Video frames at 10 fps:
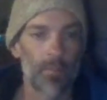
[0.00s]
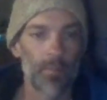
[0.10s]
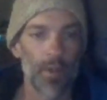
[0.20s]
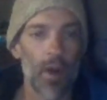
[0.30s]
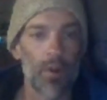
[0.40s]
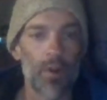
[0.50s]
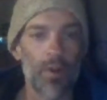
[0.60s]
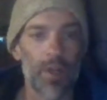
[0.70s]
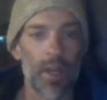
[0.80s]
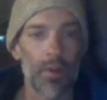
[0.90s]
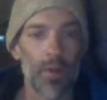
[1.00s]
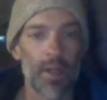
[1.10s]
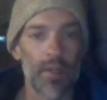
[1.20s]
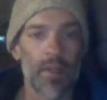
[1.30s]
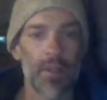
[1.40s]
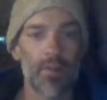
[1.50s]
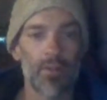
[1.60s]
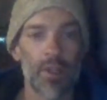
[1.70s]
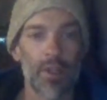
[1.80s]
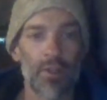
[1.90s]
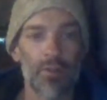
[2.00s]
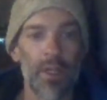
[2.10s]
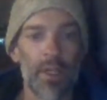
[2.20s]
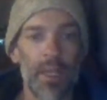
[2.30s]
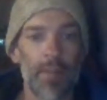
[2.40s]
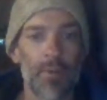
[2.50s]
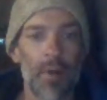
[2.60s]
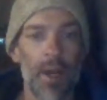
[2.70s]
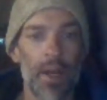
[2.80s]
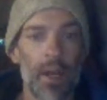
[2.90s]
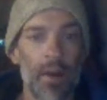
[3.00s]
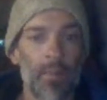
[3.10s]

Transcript: Although the network consists of just 3 teams right now,